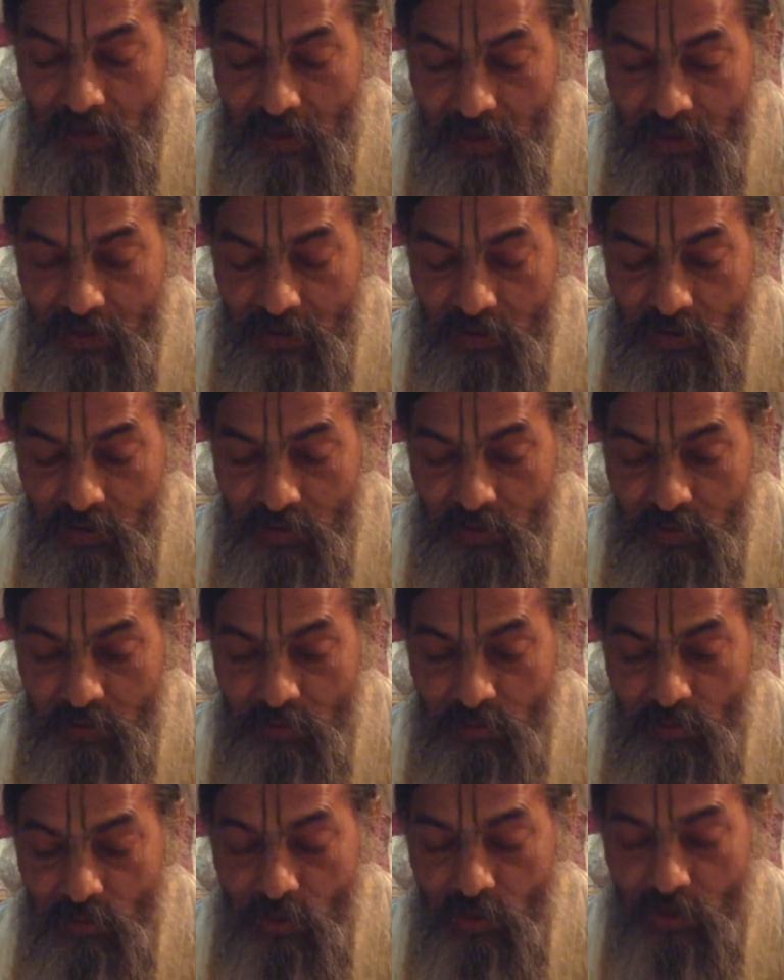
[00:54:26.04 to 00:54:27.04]
and should be
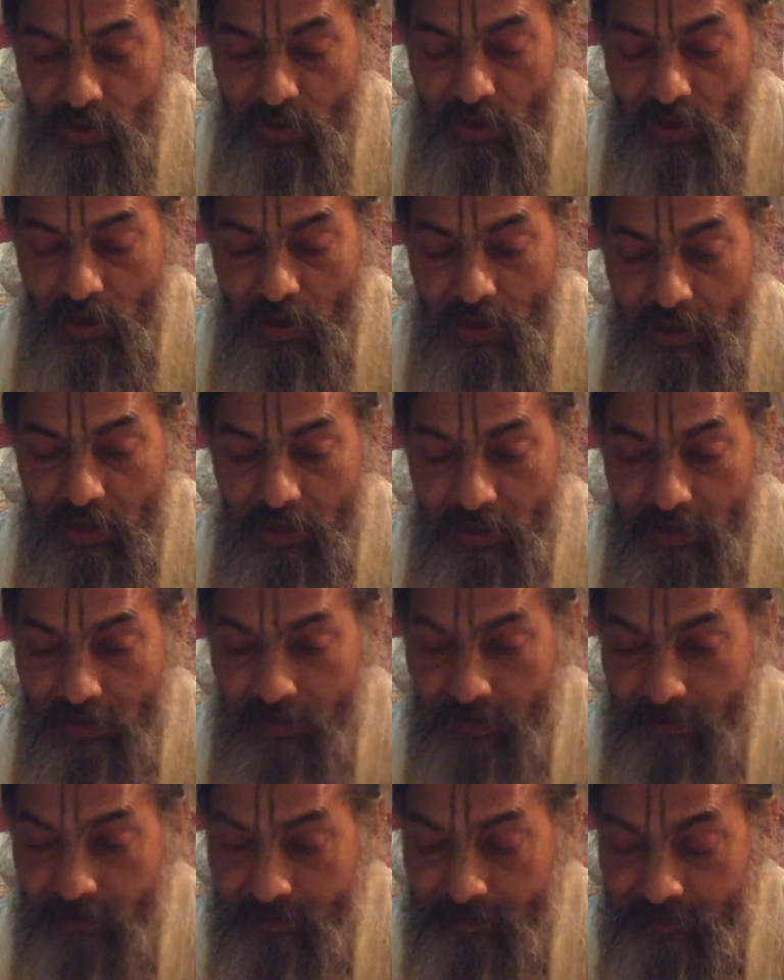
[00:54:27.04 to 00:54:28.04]
more tolerant
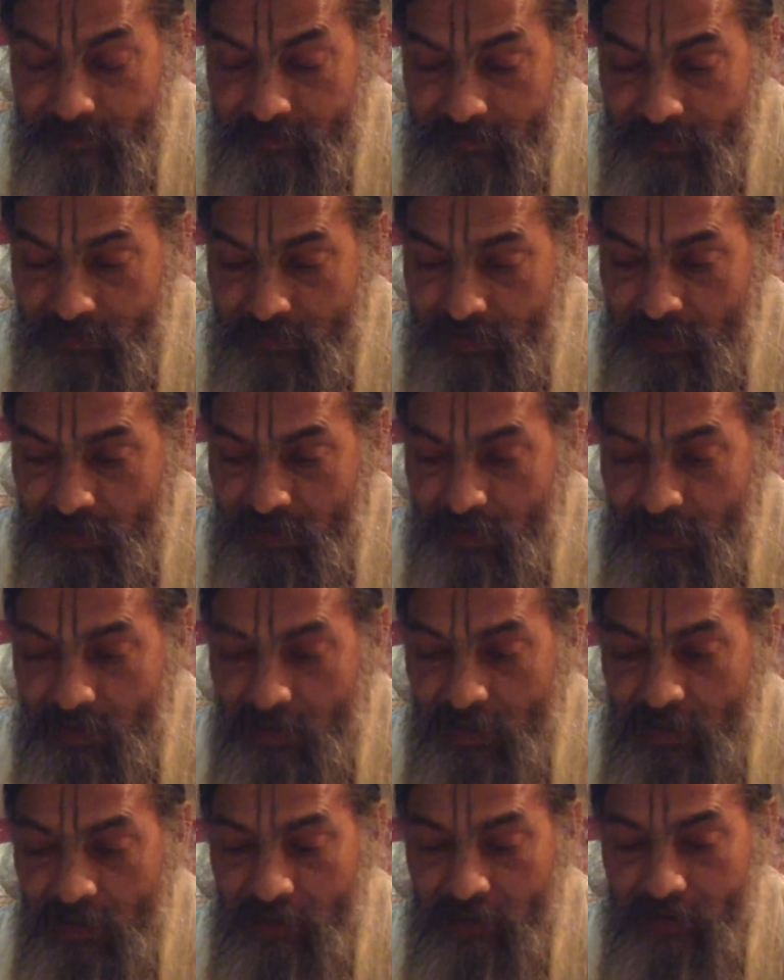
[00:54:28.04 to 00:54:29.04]

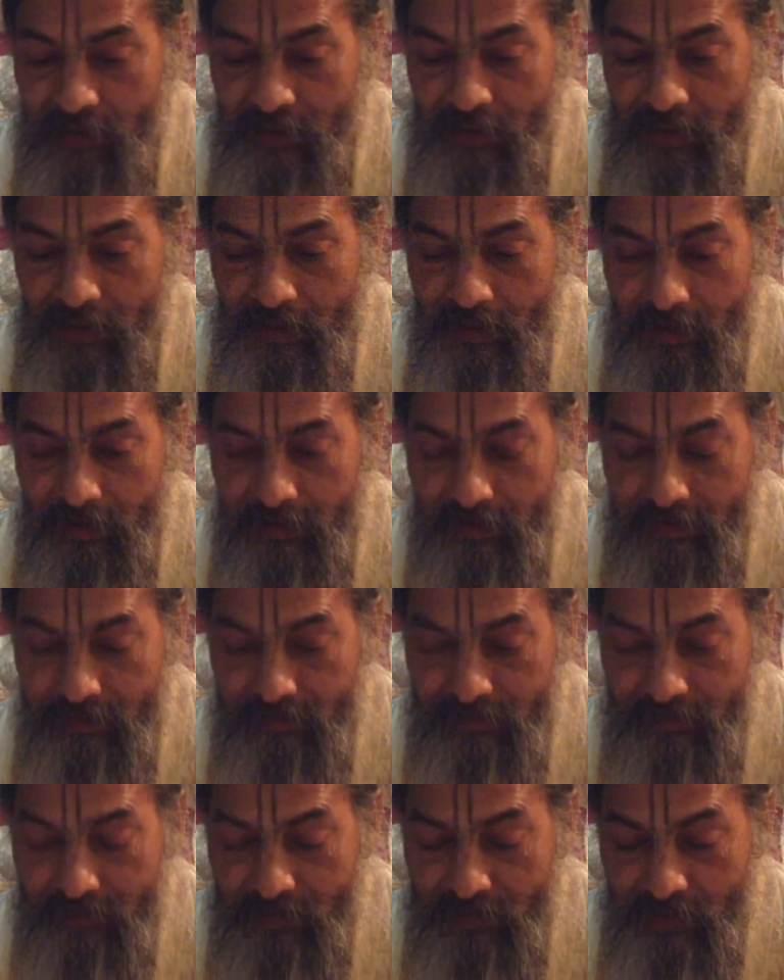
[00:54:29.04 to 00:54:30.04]
than a tree
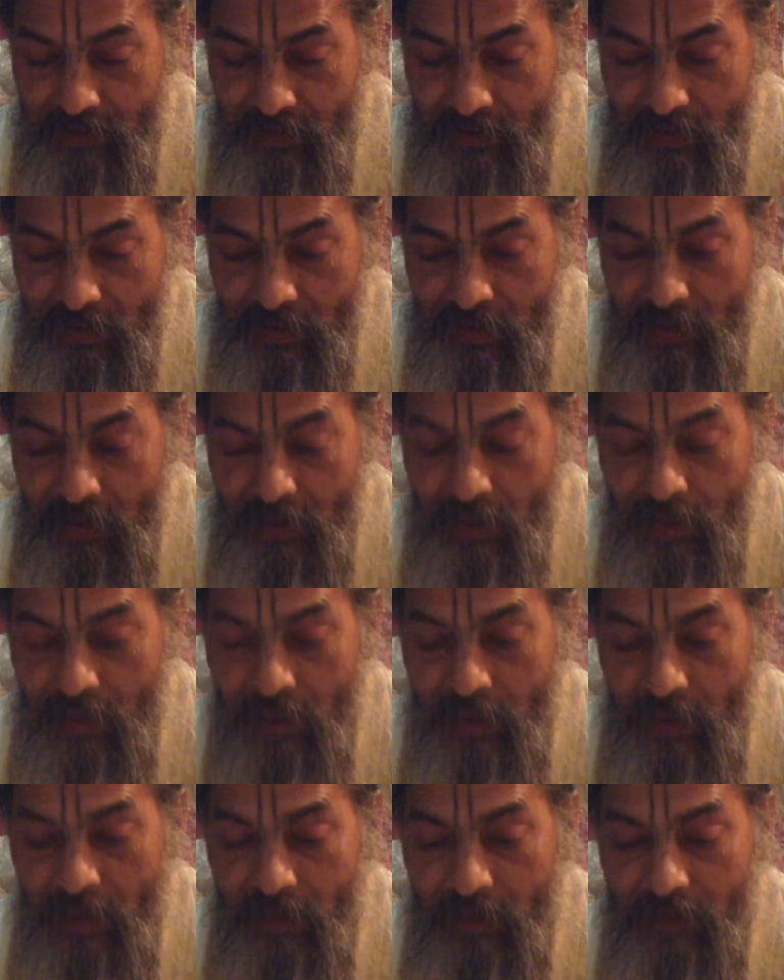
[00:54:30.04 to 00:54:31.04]

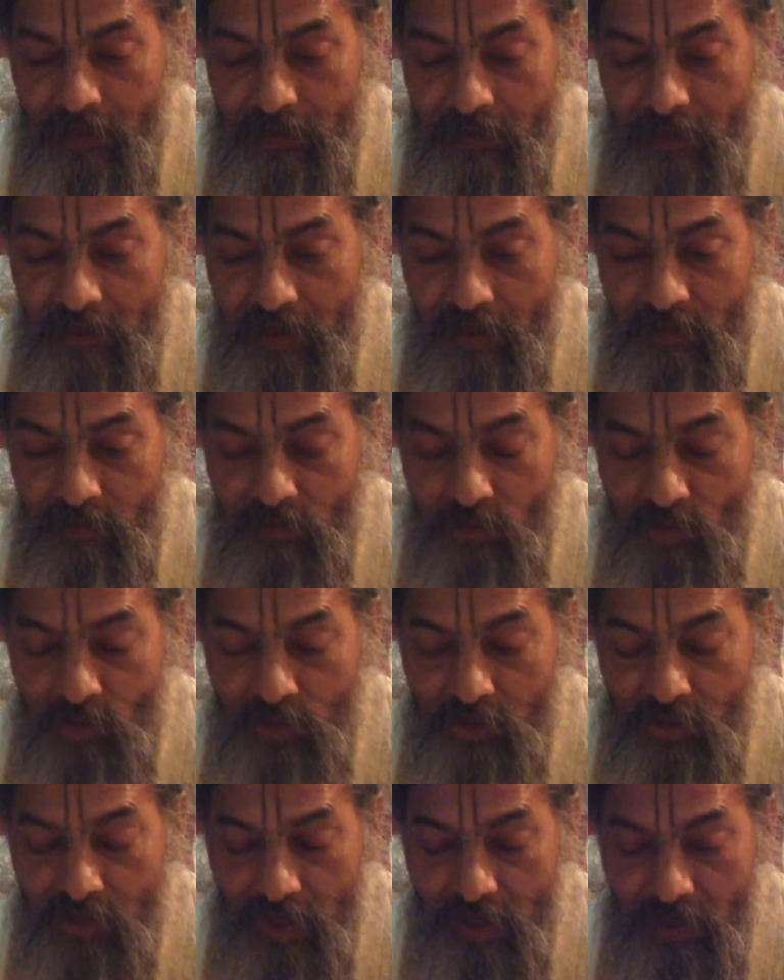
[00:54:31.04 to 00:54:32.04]
and have no
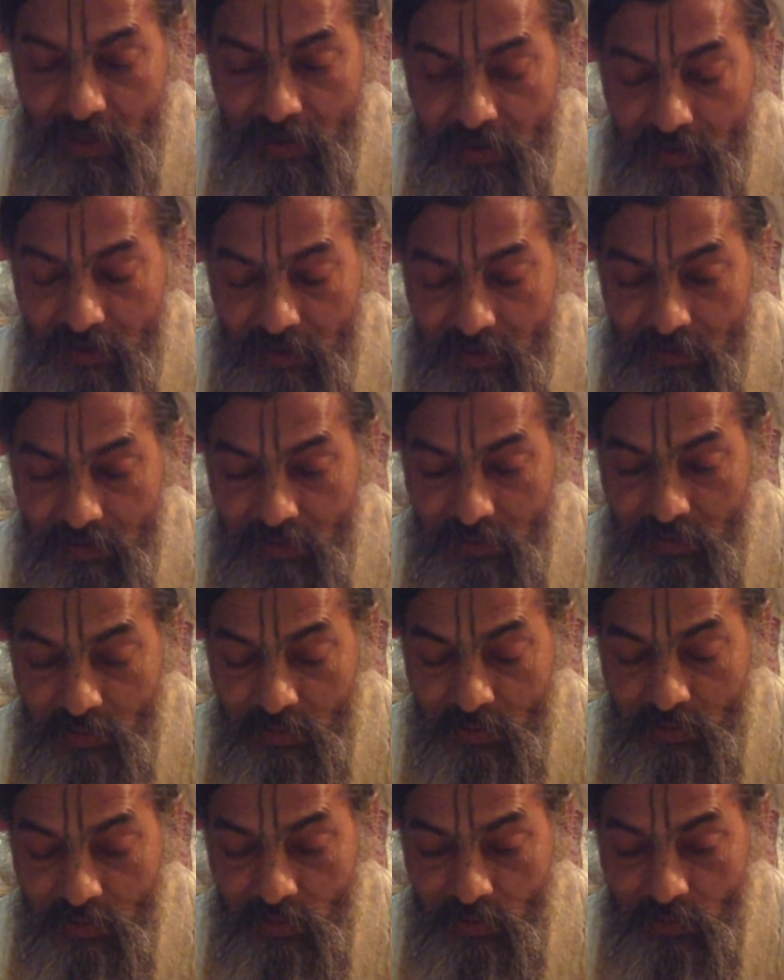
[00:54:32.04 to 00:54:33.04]
desire
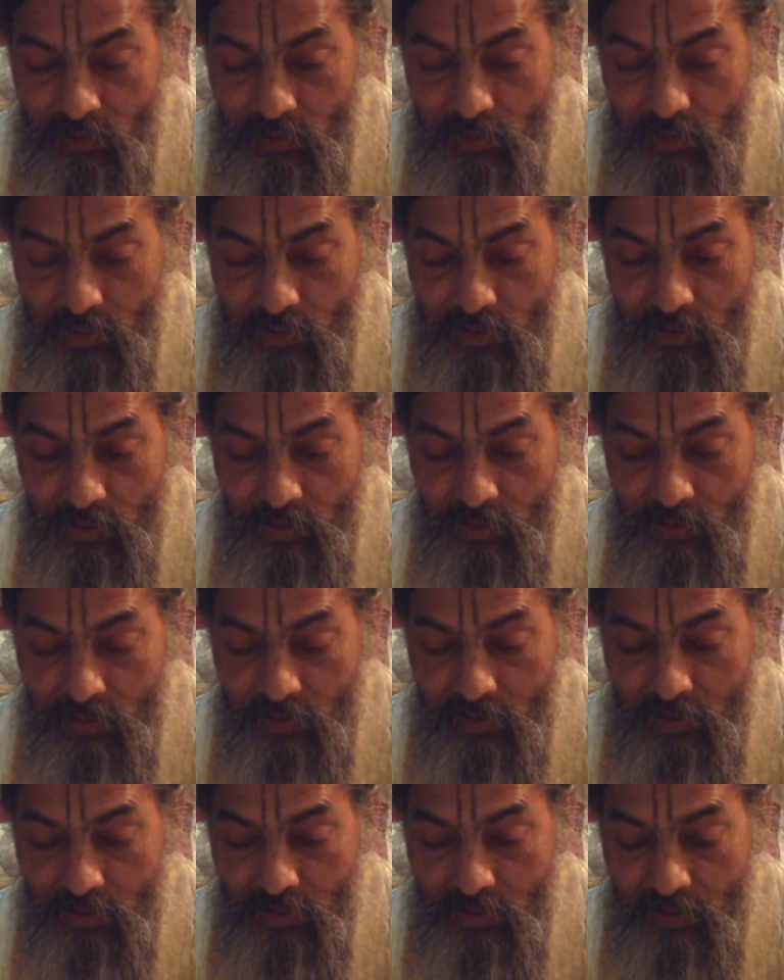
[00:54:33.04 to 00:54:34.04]
to
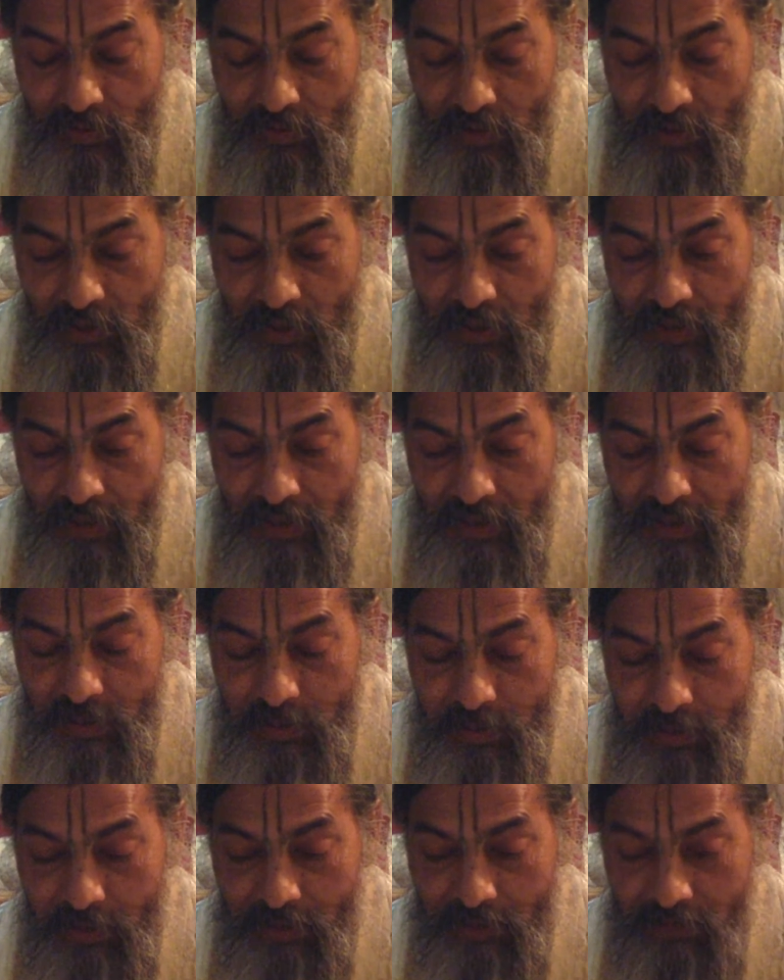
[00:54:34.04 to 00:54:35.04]
get
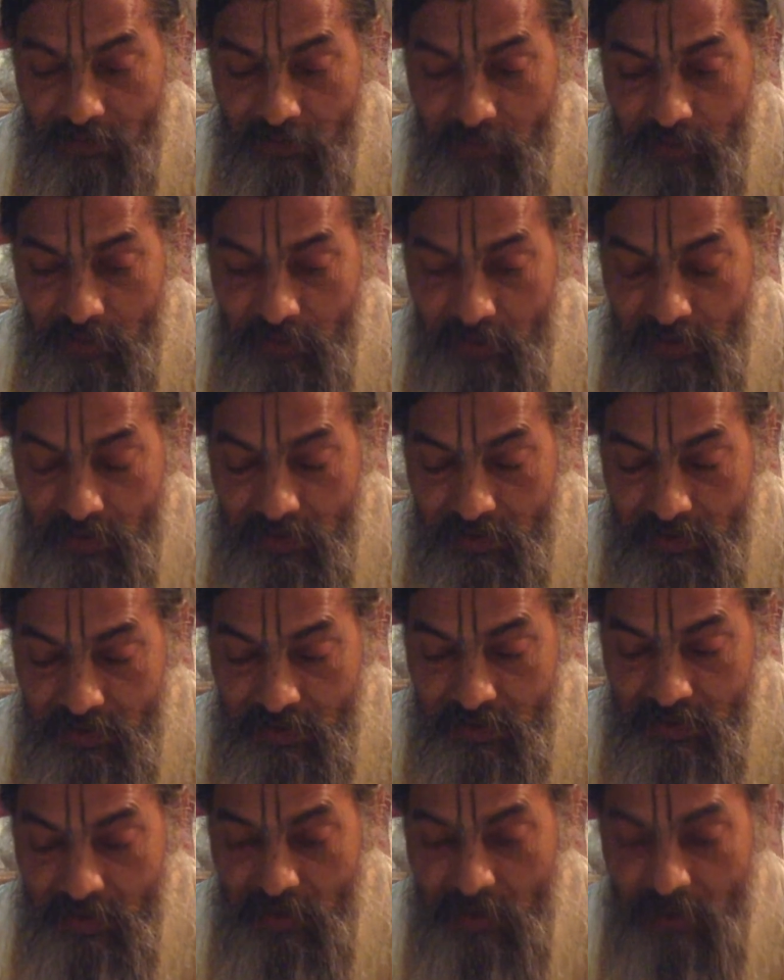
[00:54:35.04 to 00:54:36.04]
respect from
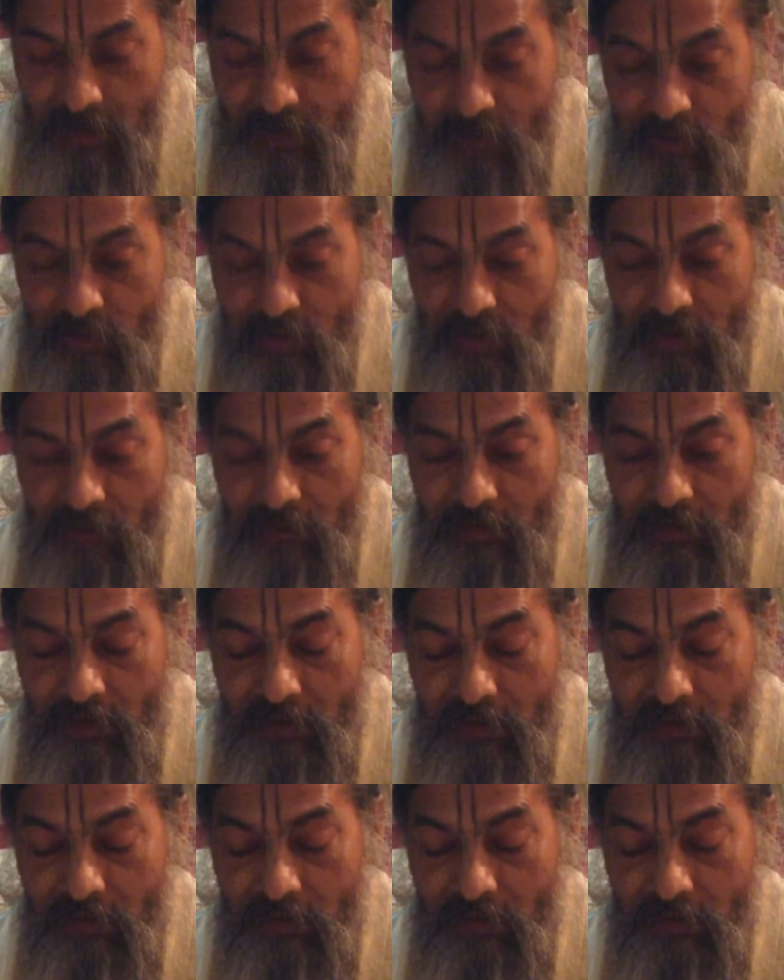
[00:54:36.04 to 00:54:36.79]
others and should give